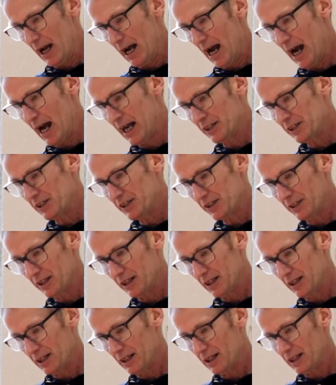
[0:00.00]
And
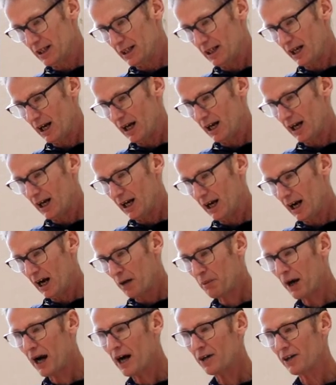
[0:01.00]

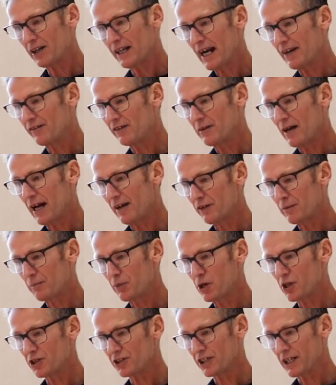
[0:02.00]
apparently every, every
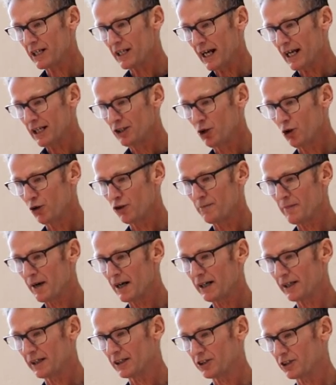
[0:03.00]
person in, in North
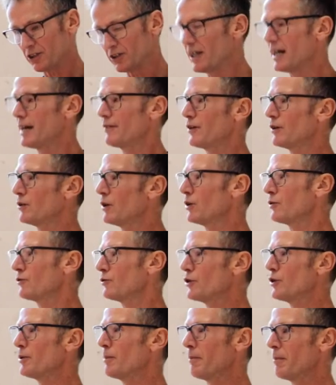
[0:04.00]
America is going to have their own
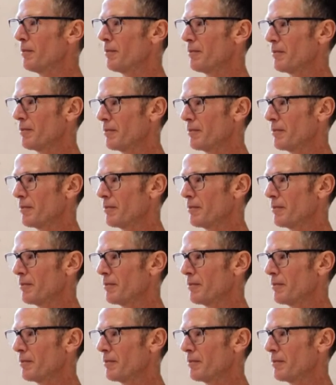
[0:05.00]
room.